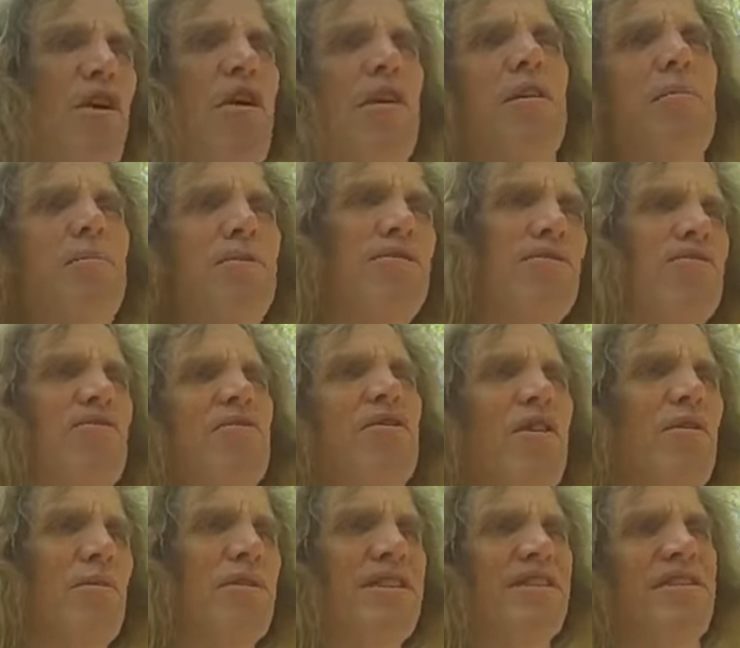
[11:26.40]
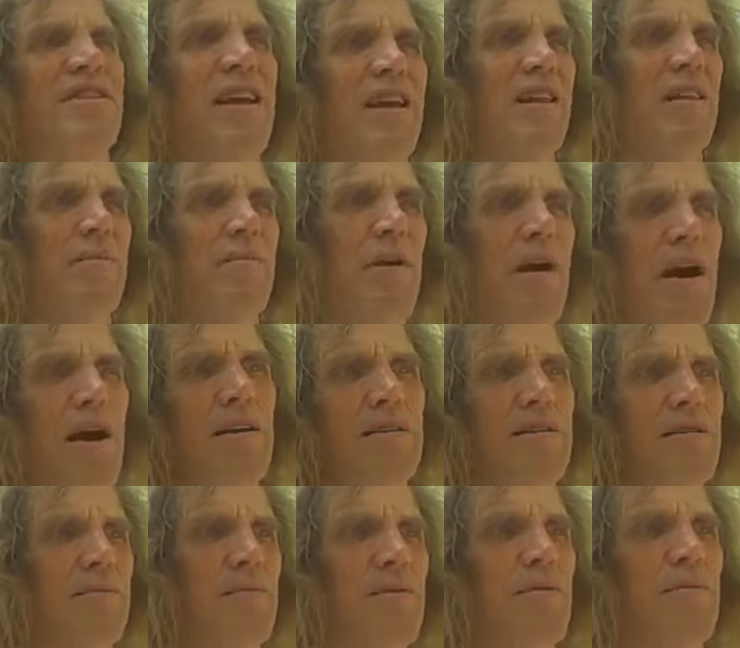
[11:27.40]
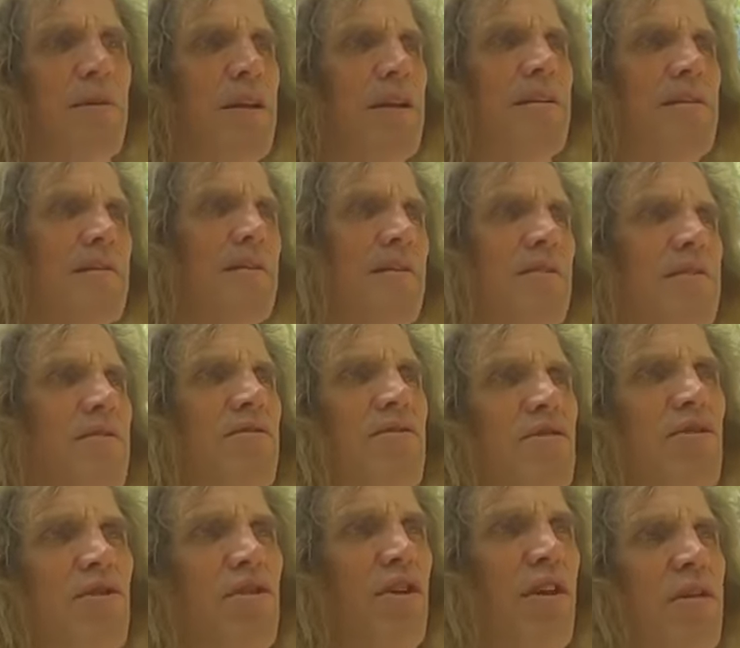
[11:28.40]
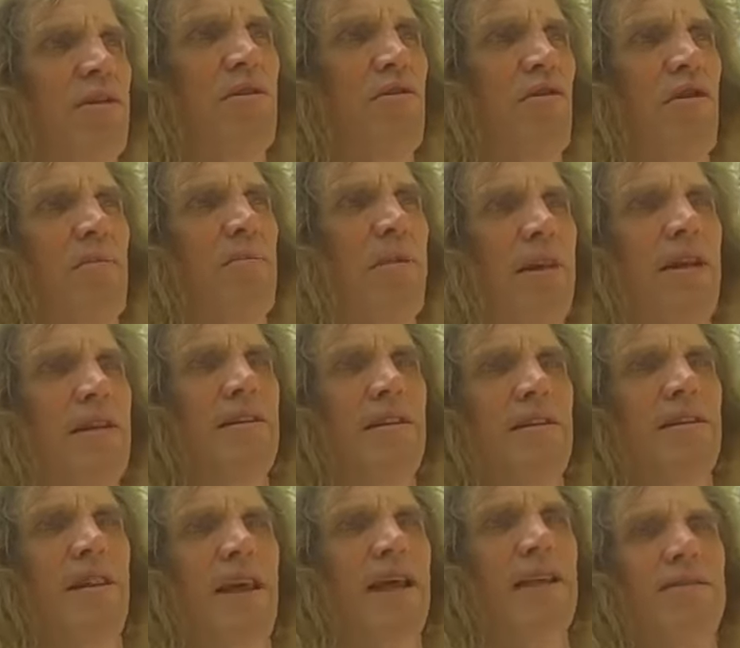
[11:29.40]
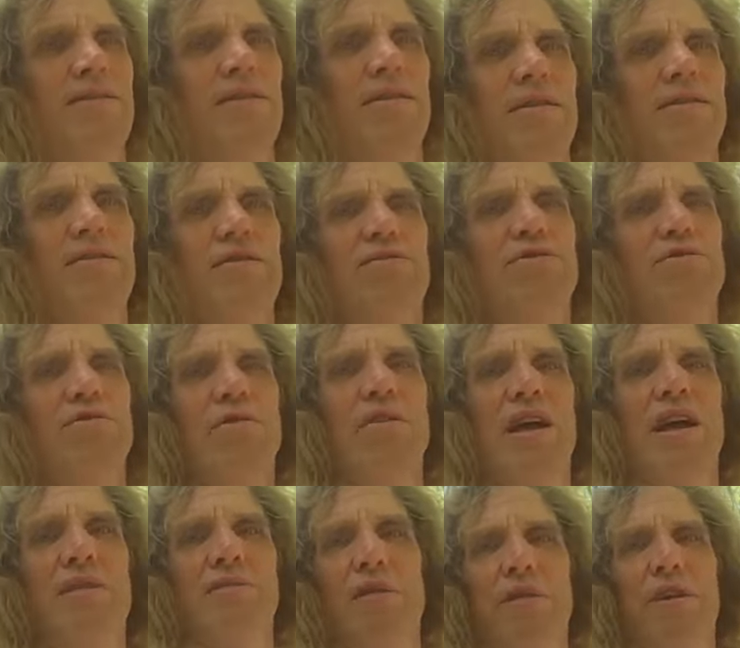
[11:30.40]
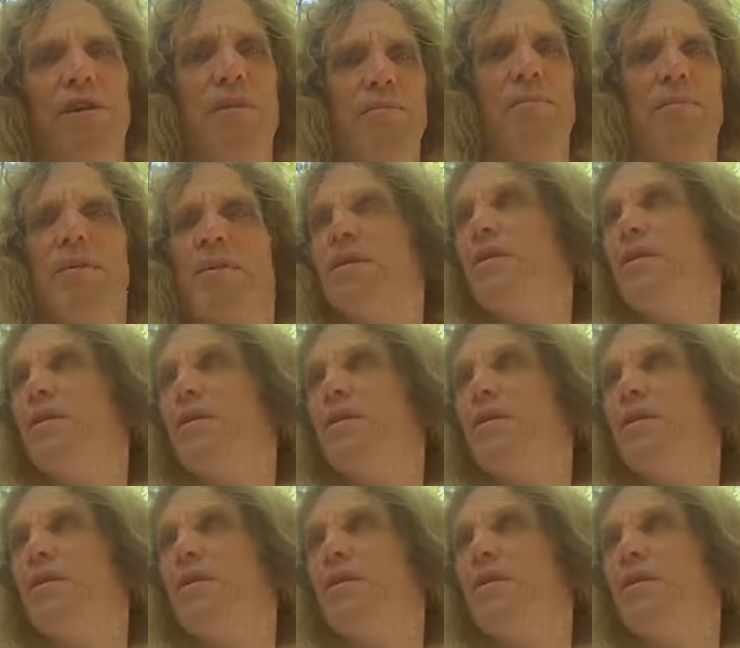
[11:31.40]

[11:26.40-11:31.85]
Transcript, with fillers: horrible, slowest death possible because it's, to, in your opinion, that's a neutral outcome.